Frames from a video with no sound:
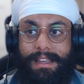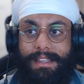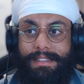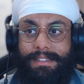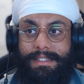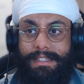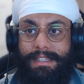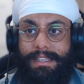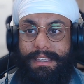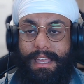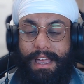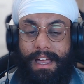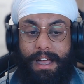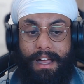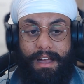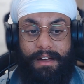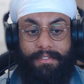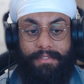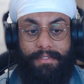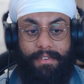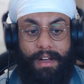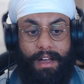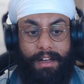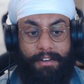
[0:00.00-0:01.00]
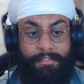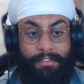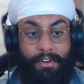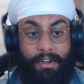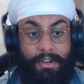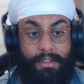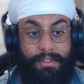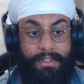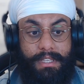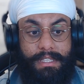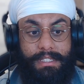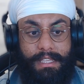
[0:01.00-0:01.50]
anji, yeah. I've, I
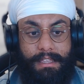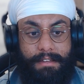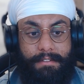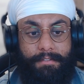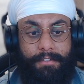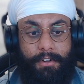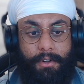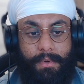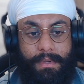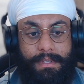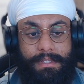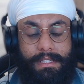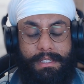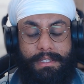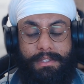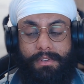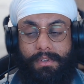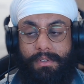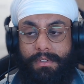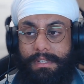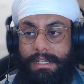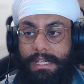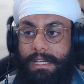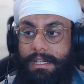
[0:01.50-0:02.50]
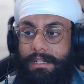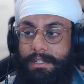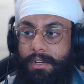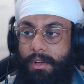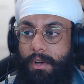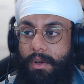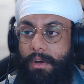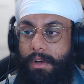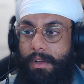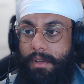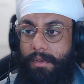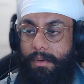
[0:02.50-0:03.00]
follow these influences on
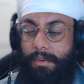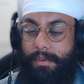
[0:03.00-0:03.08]
TikTok."